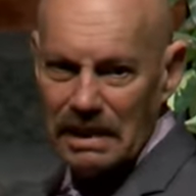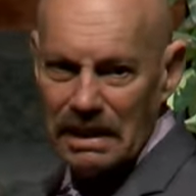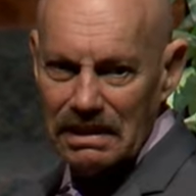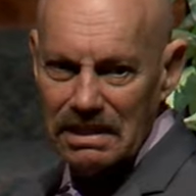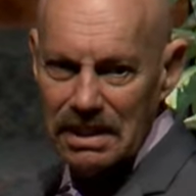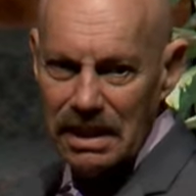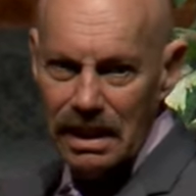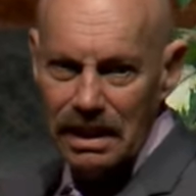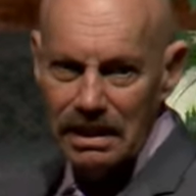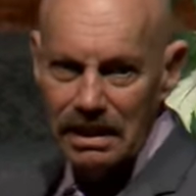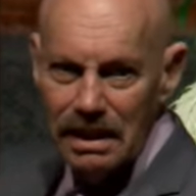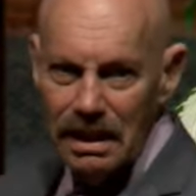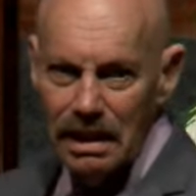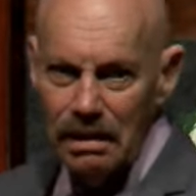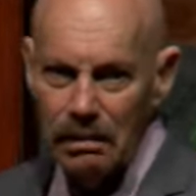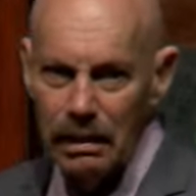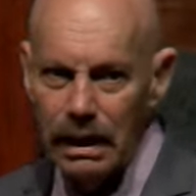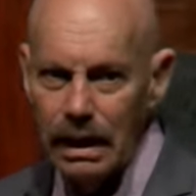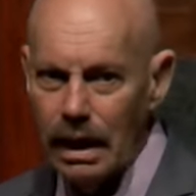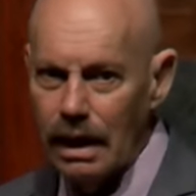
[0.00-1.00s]
See?
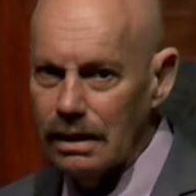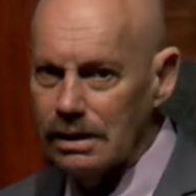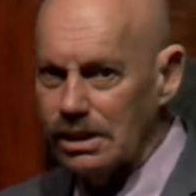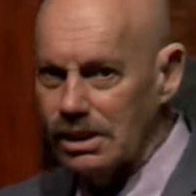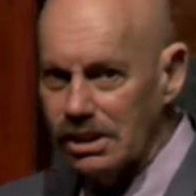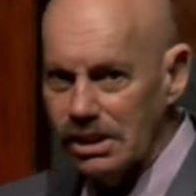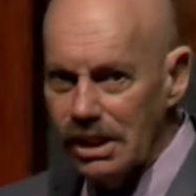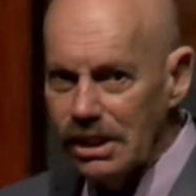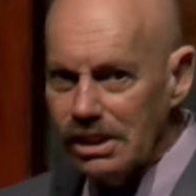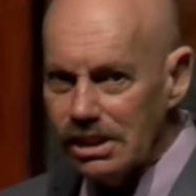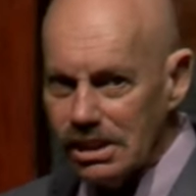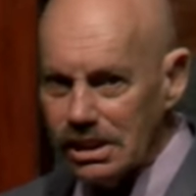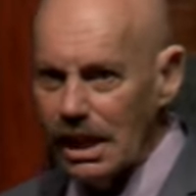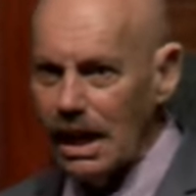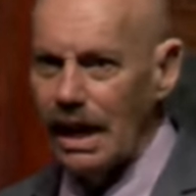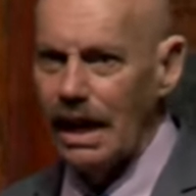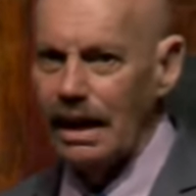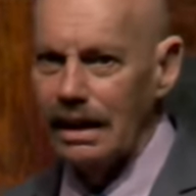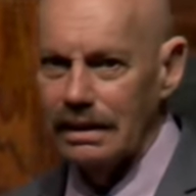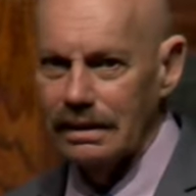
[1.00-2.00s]
Because she
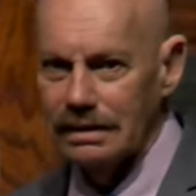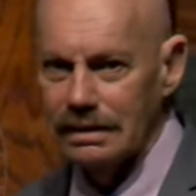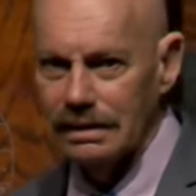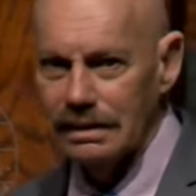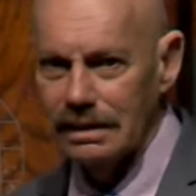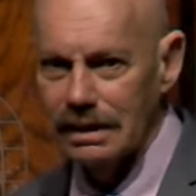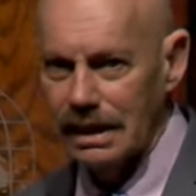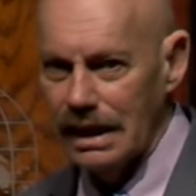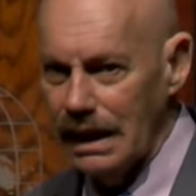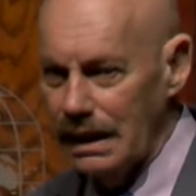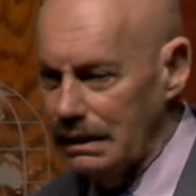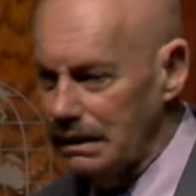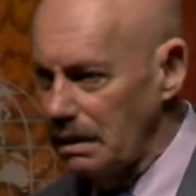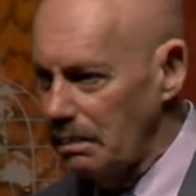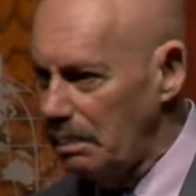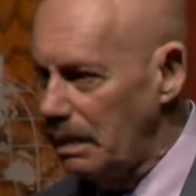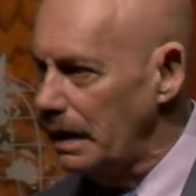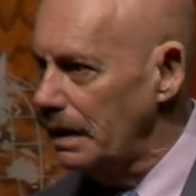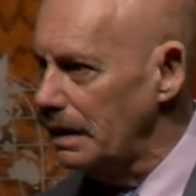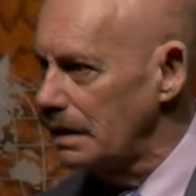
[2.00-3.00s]
said to keep the
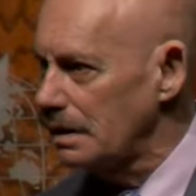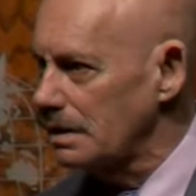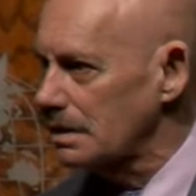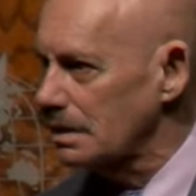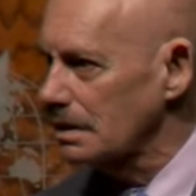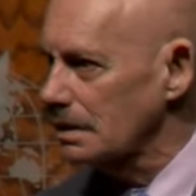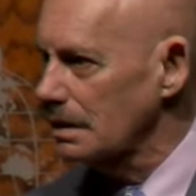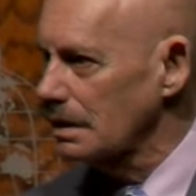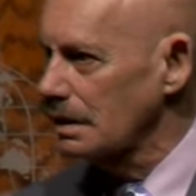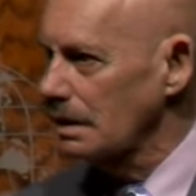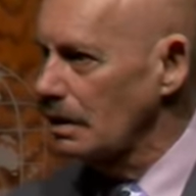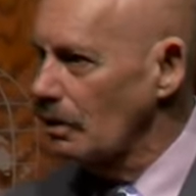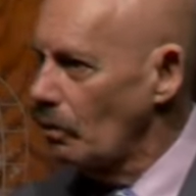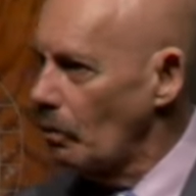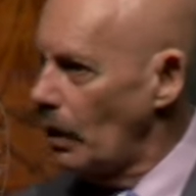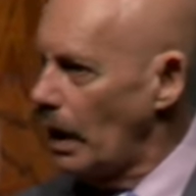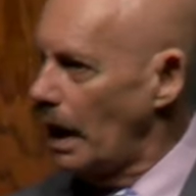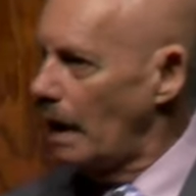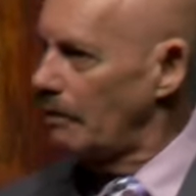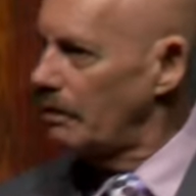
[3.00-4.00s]
peace
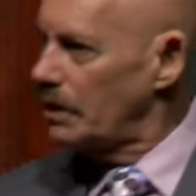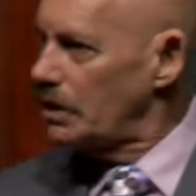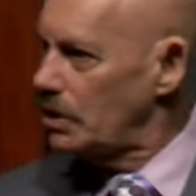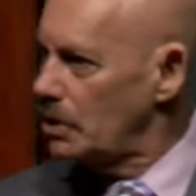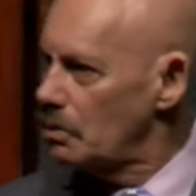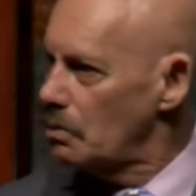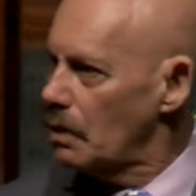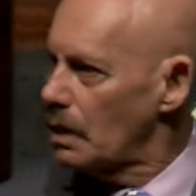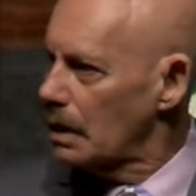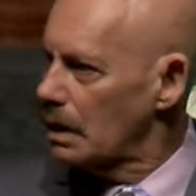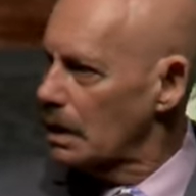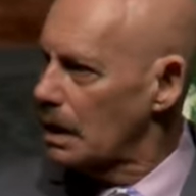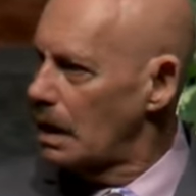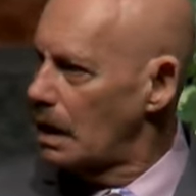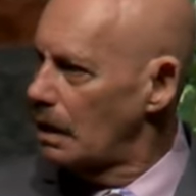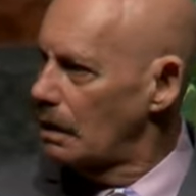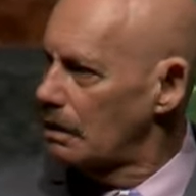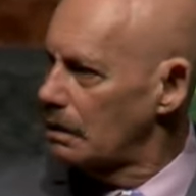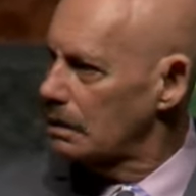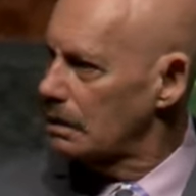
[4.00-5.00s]
wherever you want to
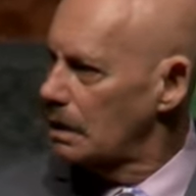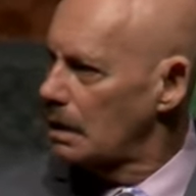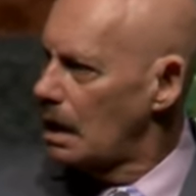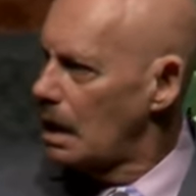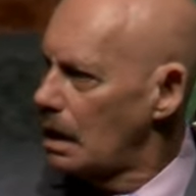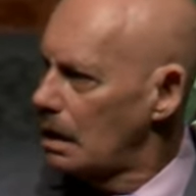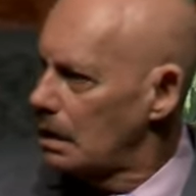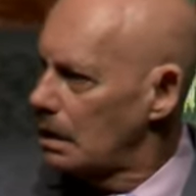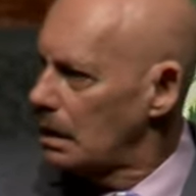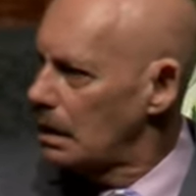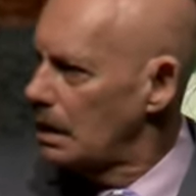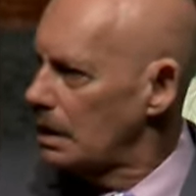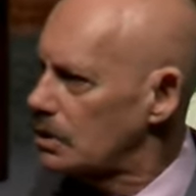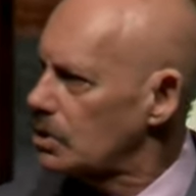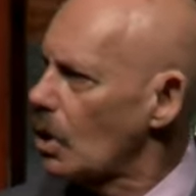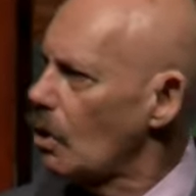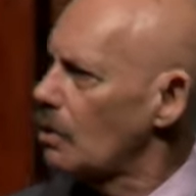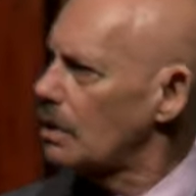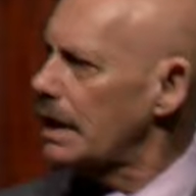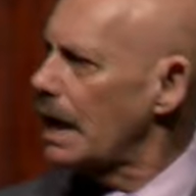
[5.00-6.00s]
go.
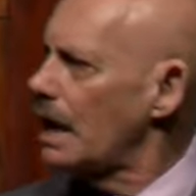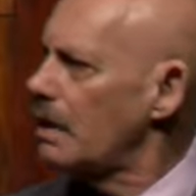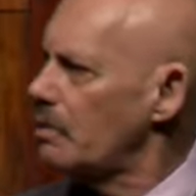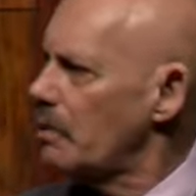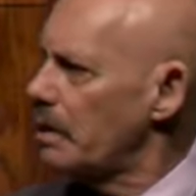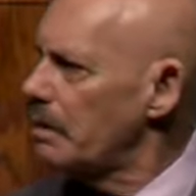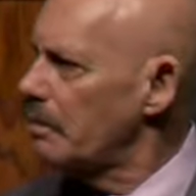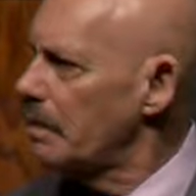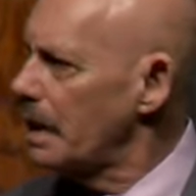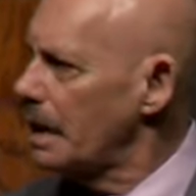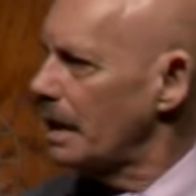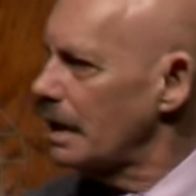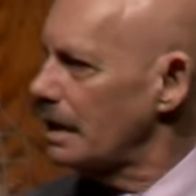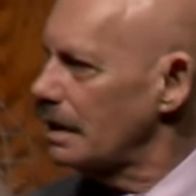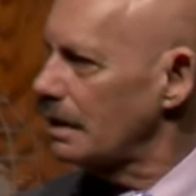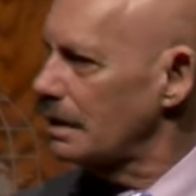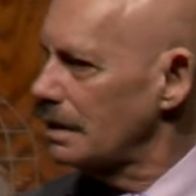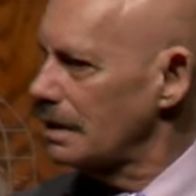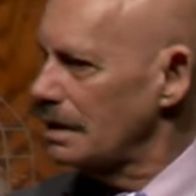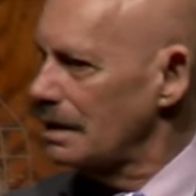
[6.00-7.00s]
It's okay with
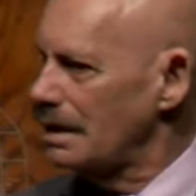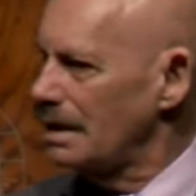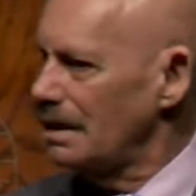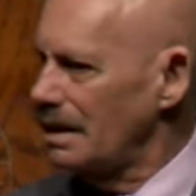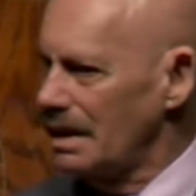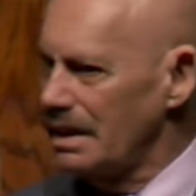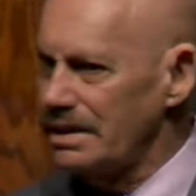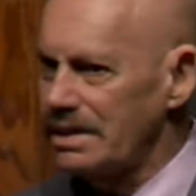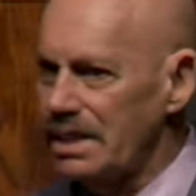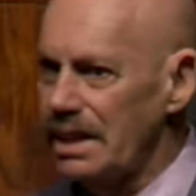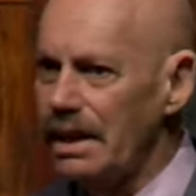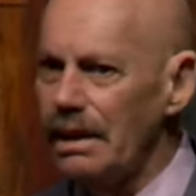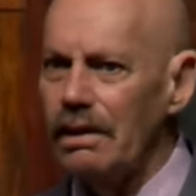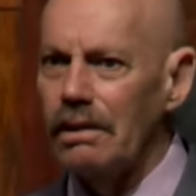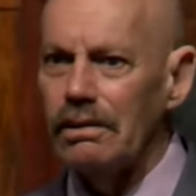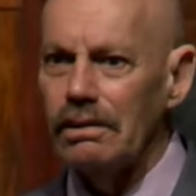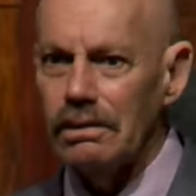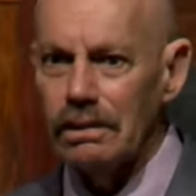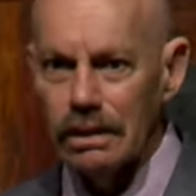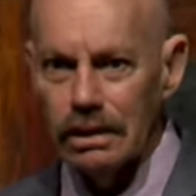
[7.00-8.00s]
me
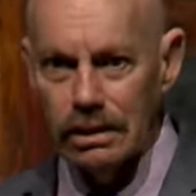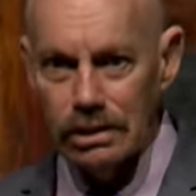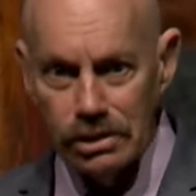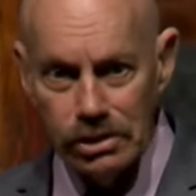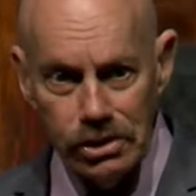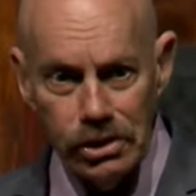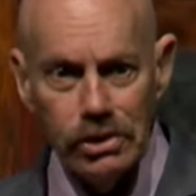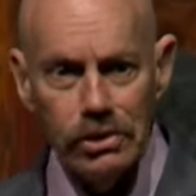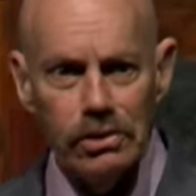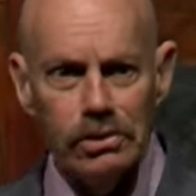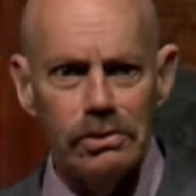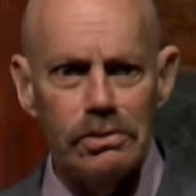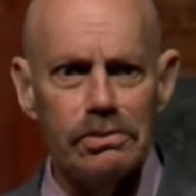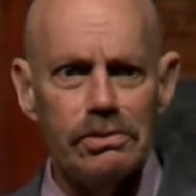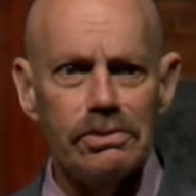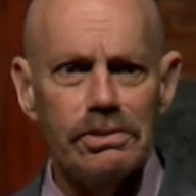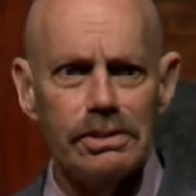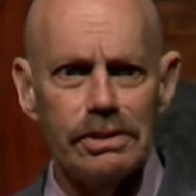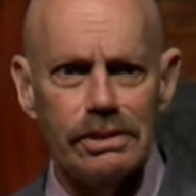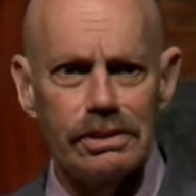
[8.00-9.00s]
until
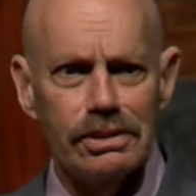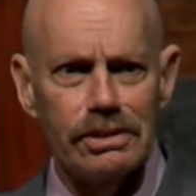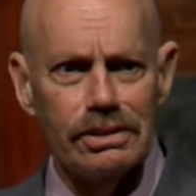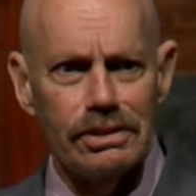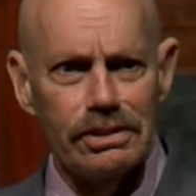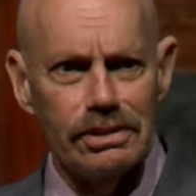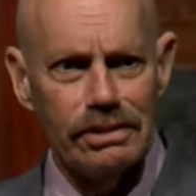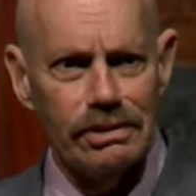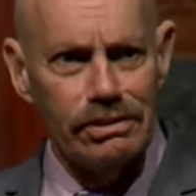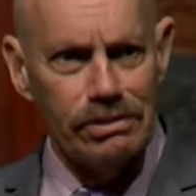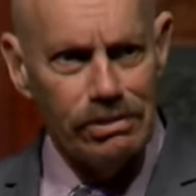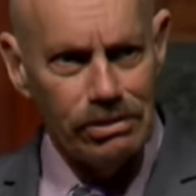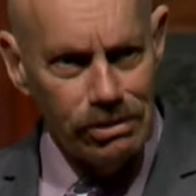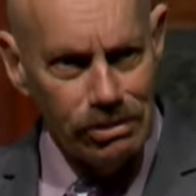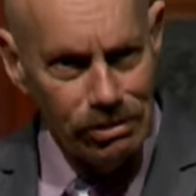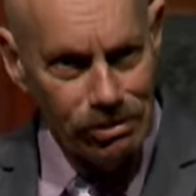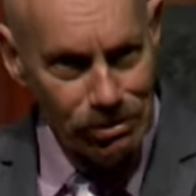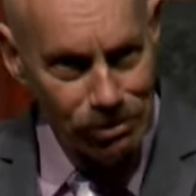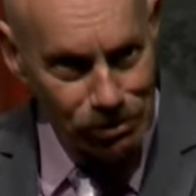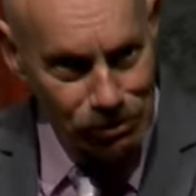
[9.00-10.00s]
you
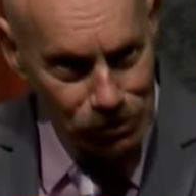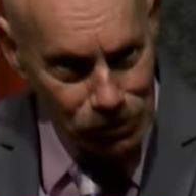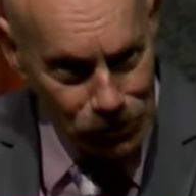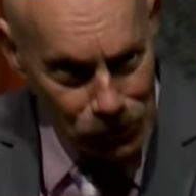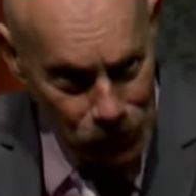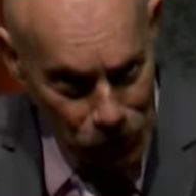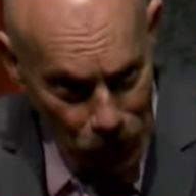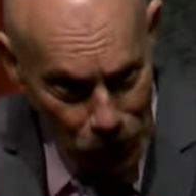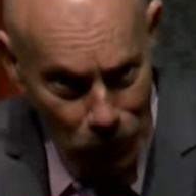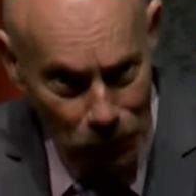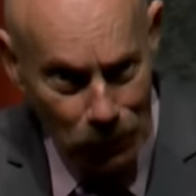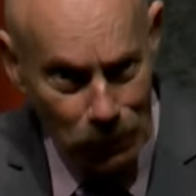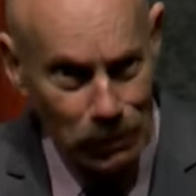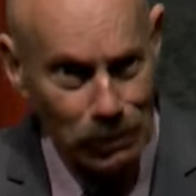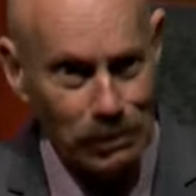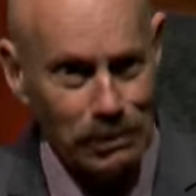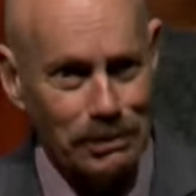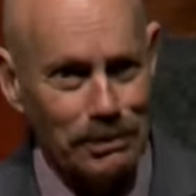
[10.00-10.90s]
do.